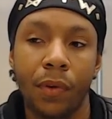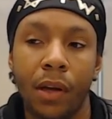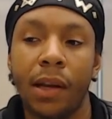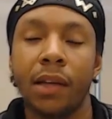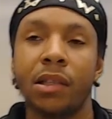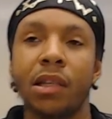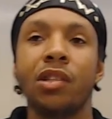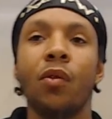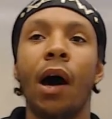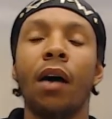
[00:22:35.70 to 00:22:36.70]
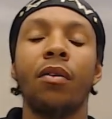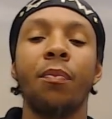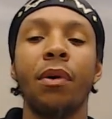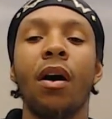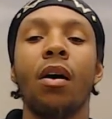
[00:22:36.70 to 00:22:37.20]
And they teach you how to
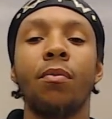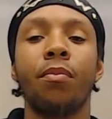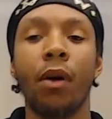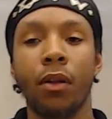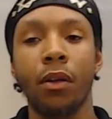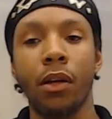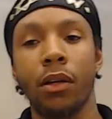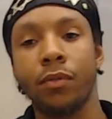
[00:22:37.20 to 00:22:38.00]
be unbrotherly.